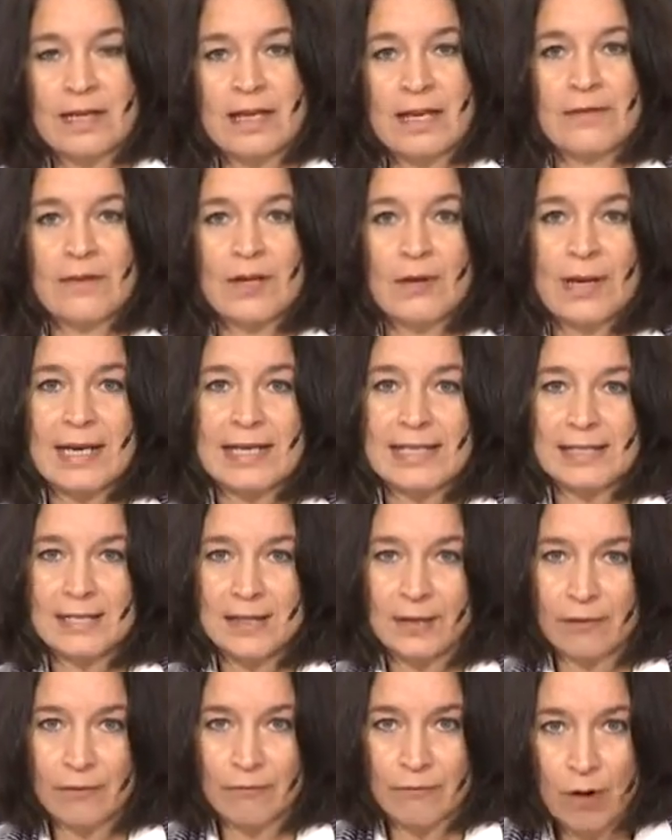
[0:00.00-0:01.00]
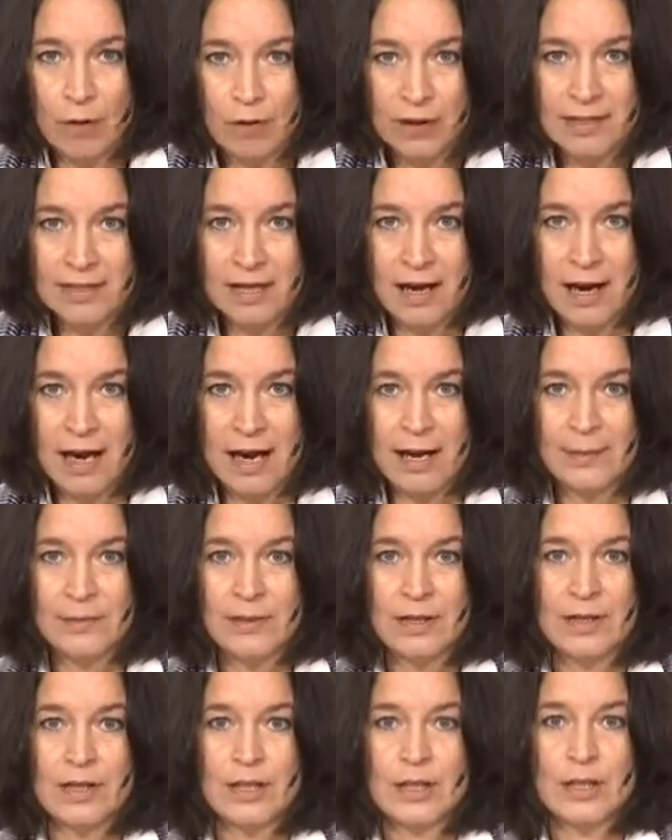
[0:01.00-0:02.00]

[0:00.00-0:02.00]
If you hit it at the wrong time,